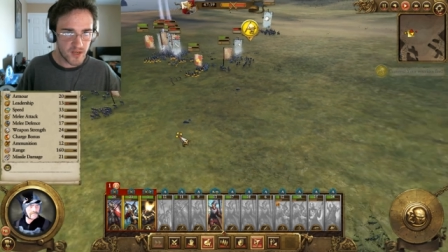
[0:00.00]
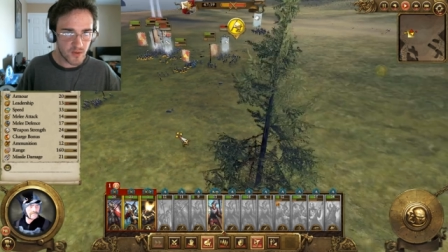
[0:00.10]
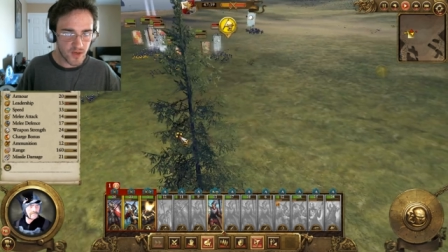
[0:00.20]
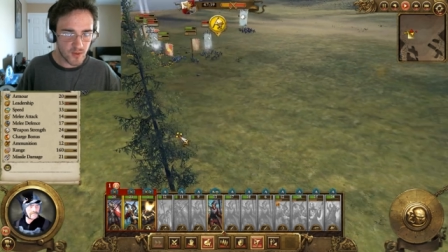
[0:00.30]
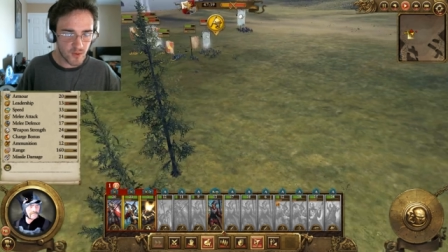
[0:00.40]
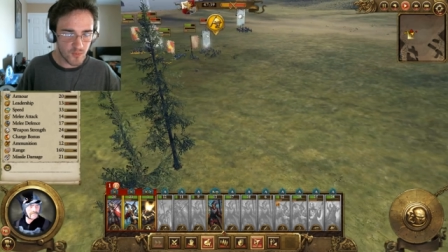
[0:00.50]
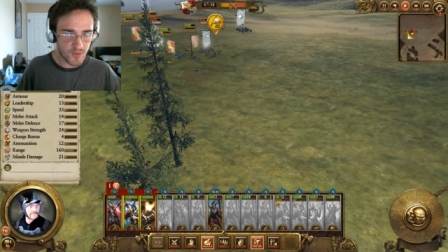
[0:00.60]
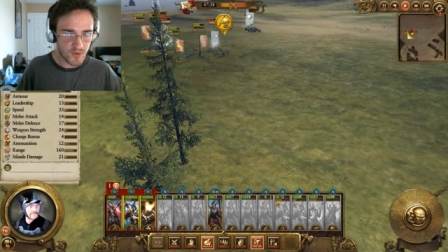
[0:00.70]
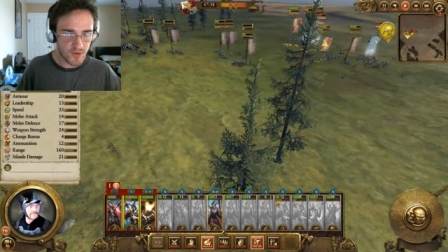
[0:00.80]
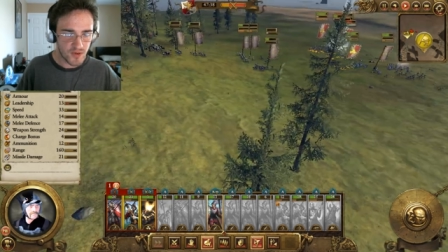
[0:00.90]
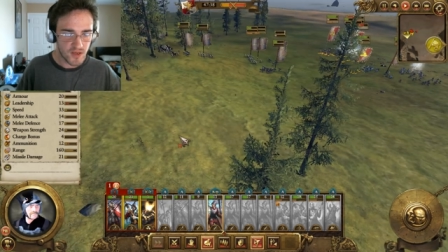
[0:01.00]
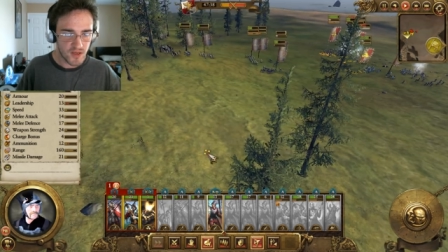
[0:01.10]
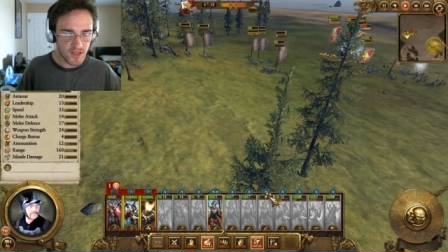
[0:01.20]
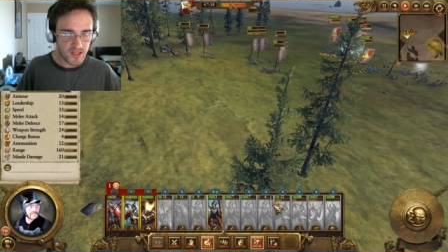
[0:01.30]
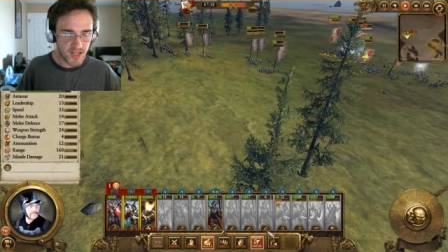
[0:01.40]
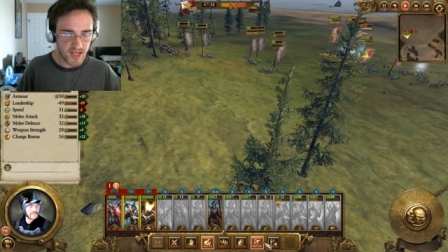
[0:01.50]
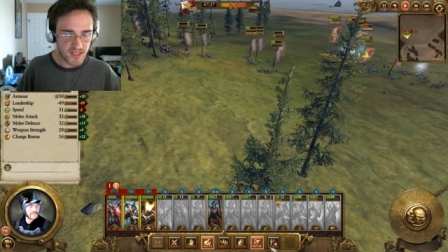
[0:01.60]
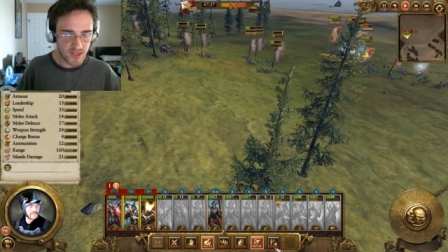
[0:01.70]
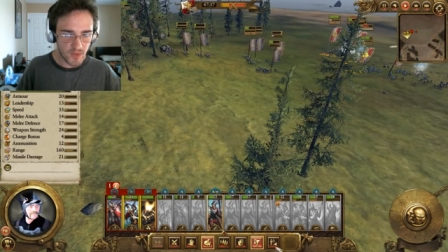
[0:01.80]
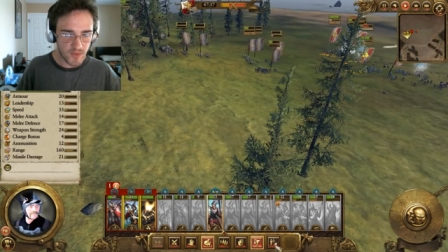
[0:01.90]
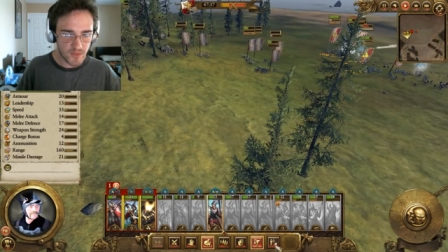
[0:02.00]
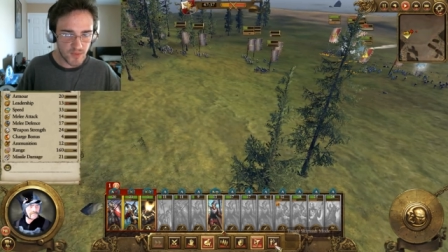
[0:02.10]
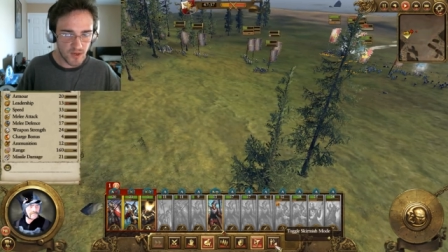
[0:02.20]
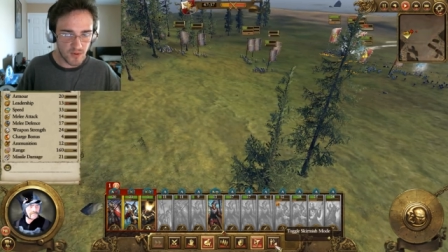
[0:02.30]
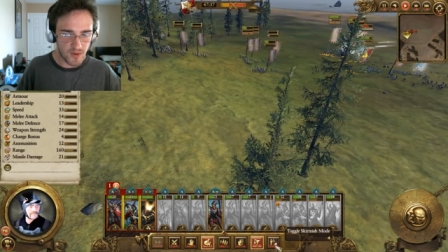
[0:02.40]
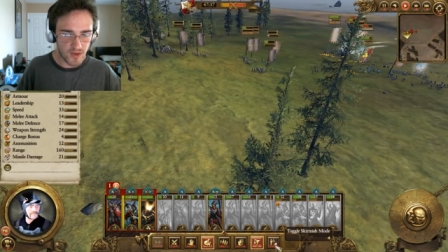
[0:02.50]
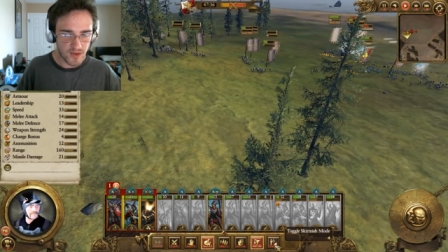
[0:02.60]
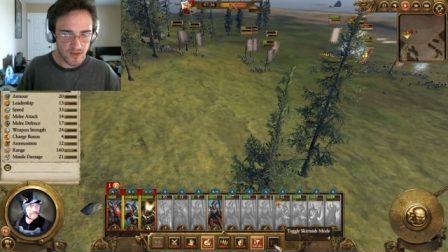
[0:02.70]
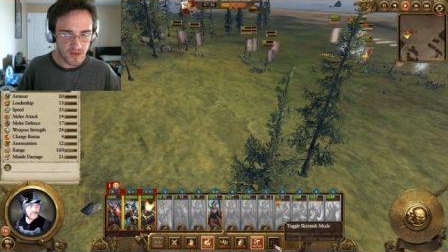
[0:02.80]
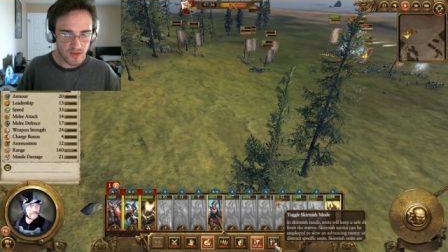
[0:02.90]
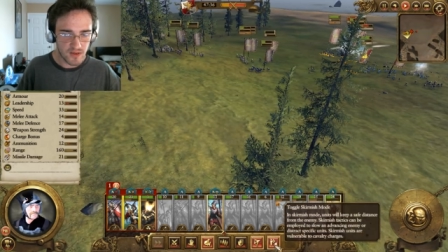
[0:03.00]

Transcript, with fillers: We need to regroup. Select skirmish mode.